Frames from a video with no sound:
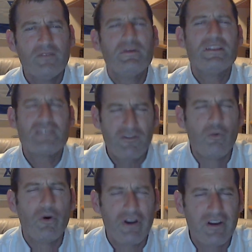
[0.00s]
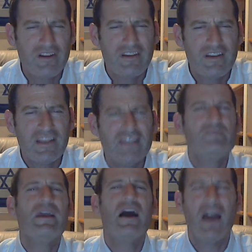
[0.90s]
piece of work is
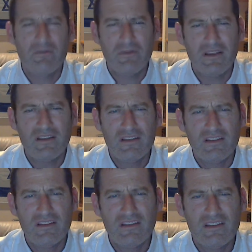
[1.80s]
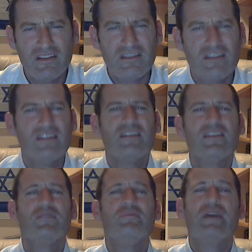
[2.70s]
behind me.
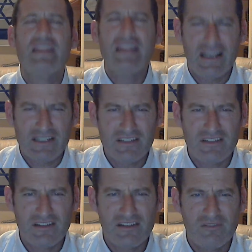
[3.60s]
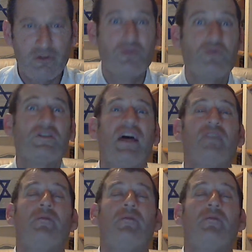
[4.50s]
The Migdash, which we should have